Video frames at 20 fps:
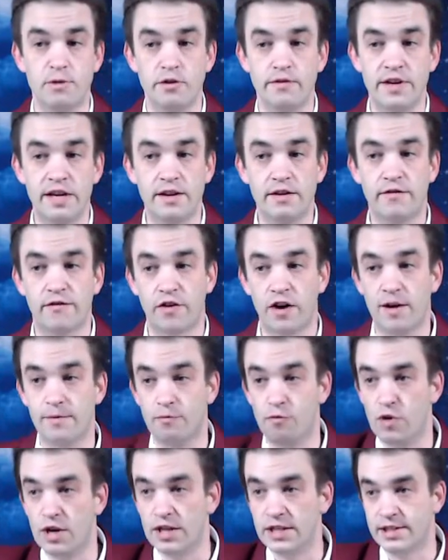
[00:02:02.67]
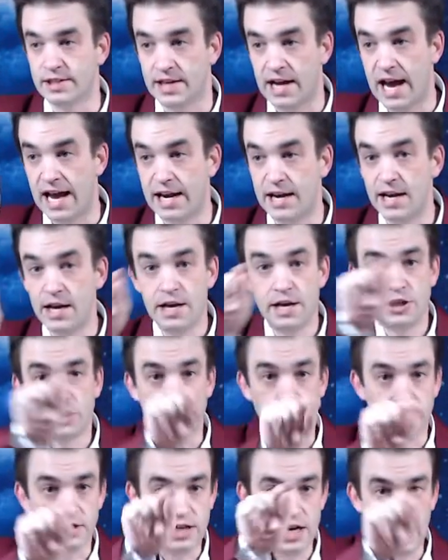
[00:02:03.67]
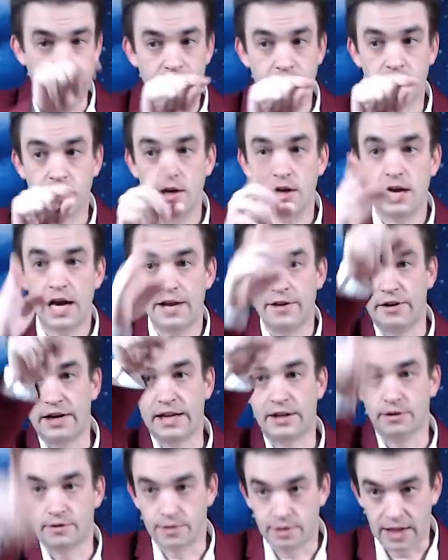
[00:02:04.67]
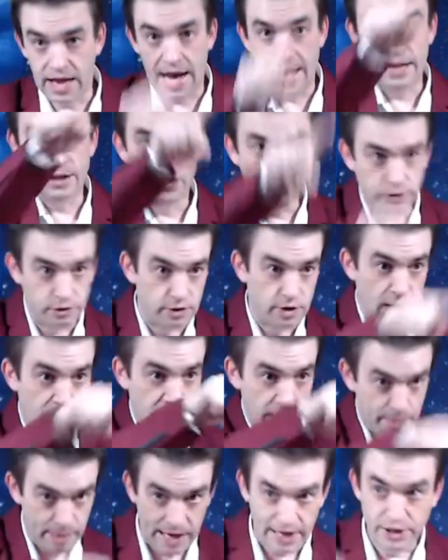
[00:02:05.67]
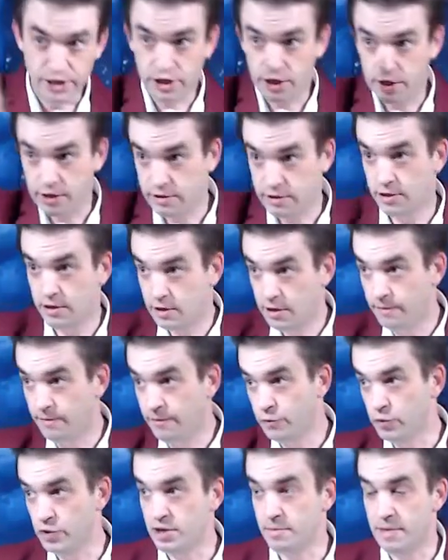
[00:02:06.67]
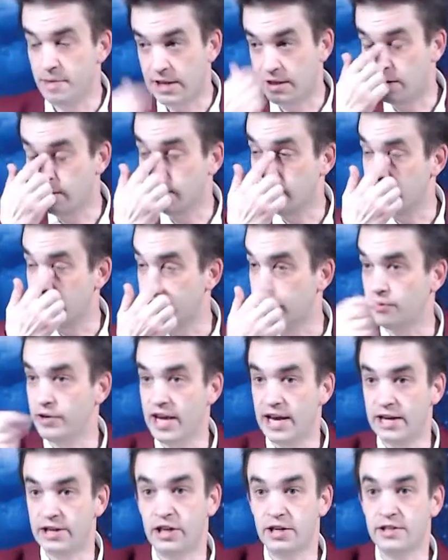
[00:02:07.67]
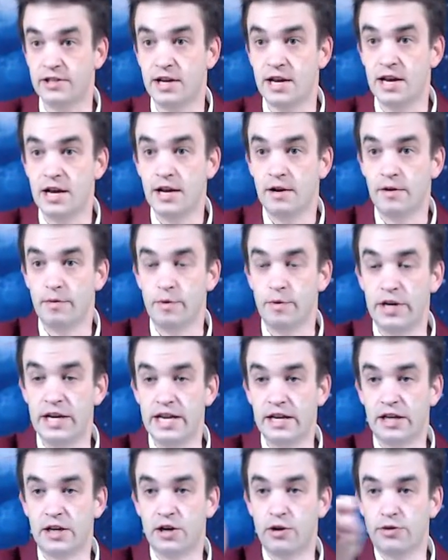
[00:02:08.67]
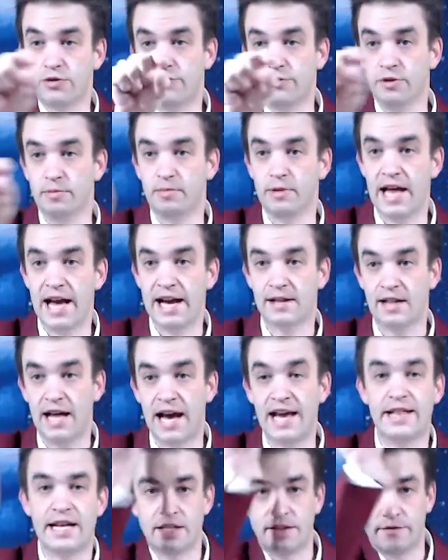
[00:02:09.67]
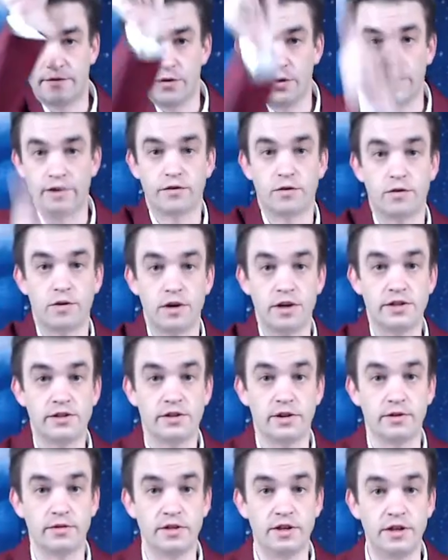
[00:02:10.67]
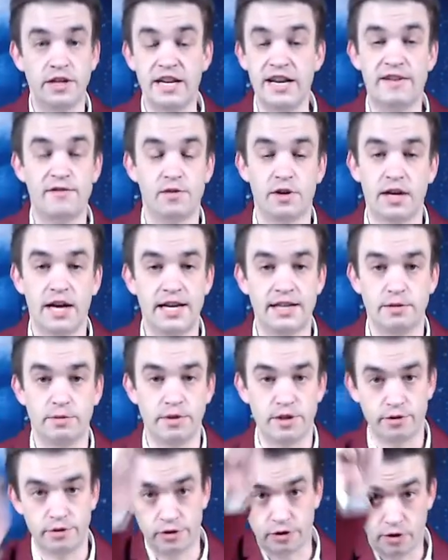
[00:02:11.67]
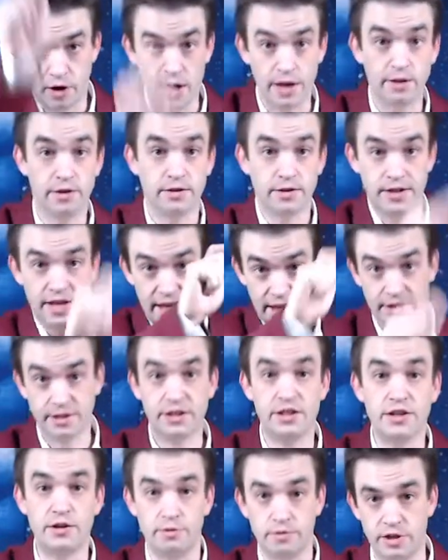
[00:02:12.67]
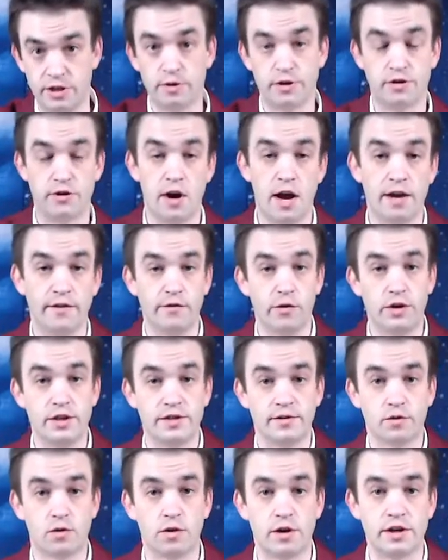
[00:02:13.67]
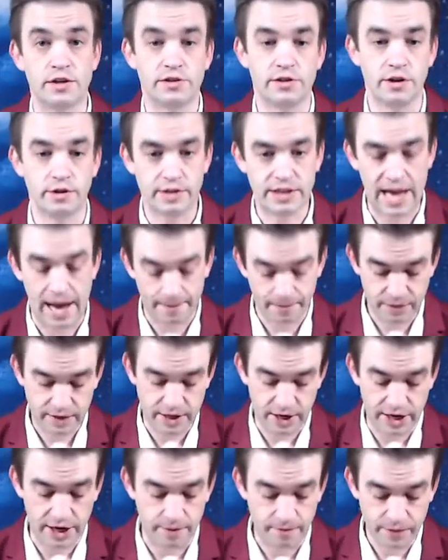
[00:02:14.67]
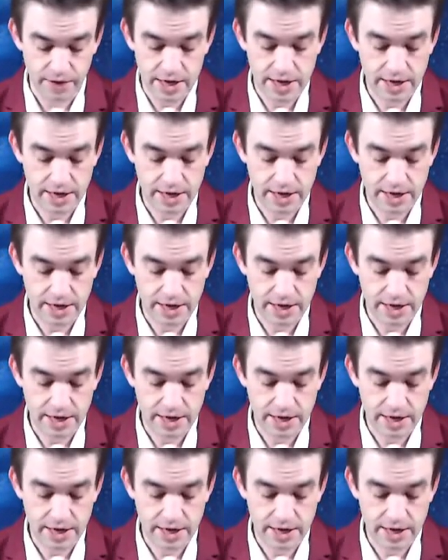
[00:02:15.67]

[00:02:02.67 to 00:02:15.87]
moving from one sign to another, and you got those lines you draw on the pie charts, you know, when you make the zodiac charts. When it goes through the black line, that's the void, of course. So you didn't even realize it when you were drawing those things. You were drawing voids, of course. So, yeah, there you go.